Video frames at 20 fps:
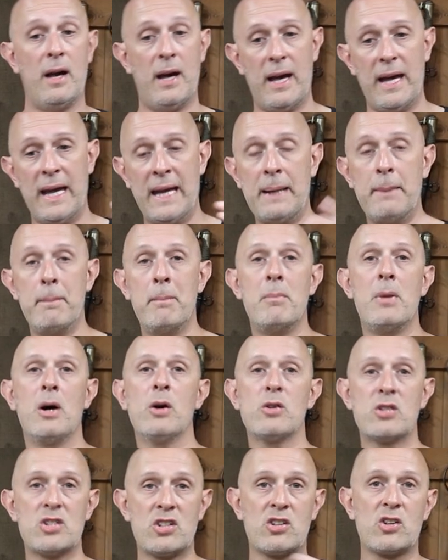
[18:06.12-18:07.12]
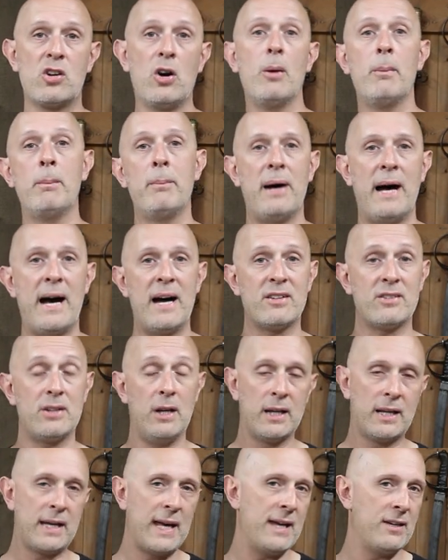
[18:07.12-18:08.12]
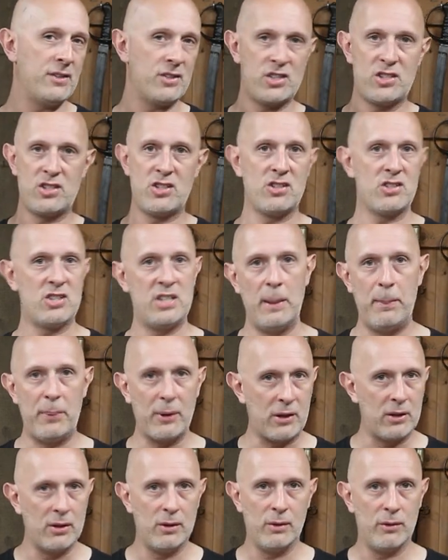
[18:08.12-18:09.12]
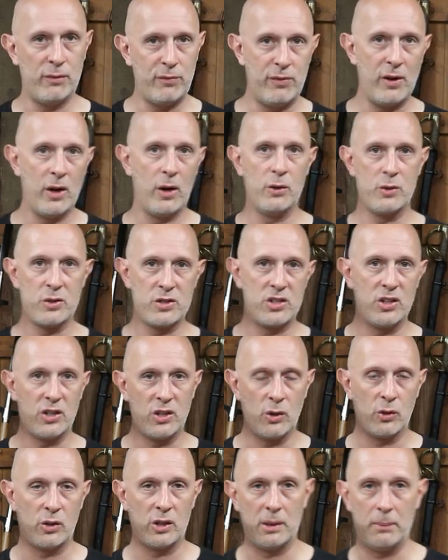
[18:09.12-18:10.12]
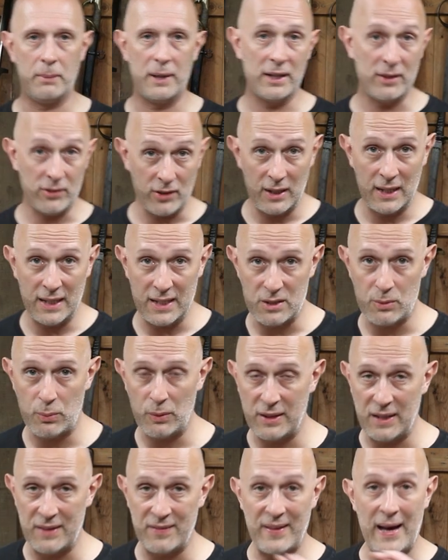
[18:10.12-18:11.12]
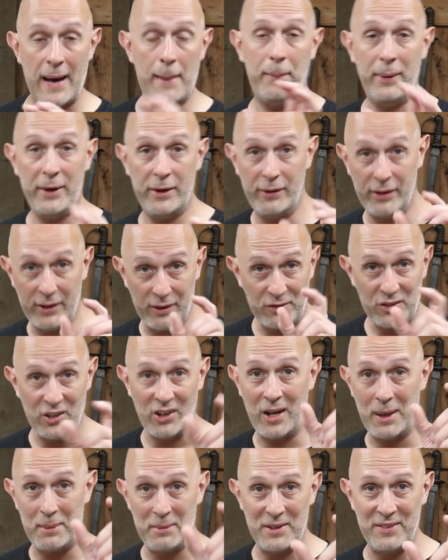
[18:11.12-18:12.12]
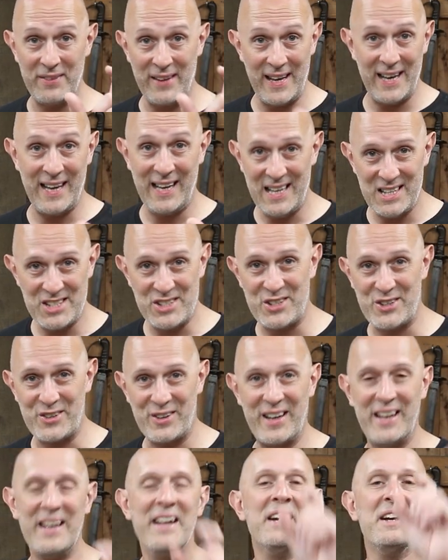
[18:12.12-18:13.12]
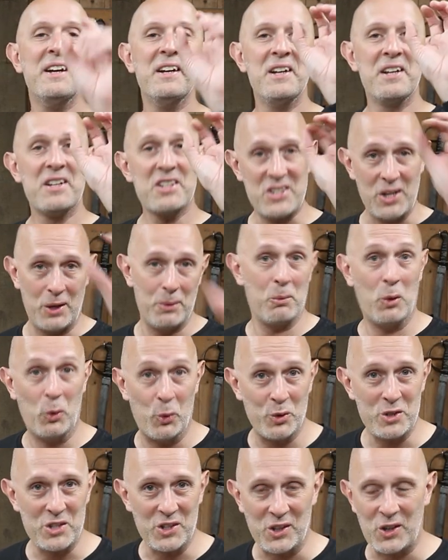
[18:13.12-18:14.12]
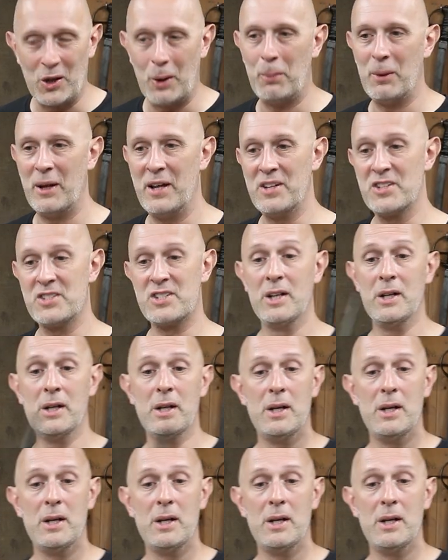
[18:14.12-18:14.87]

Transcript: in most combat against typical foes that you're going to meet, at least within that period of time in their history. So, orcs and goblins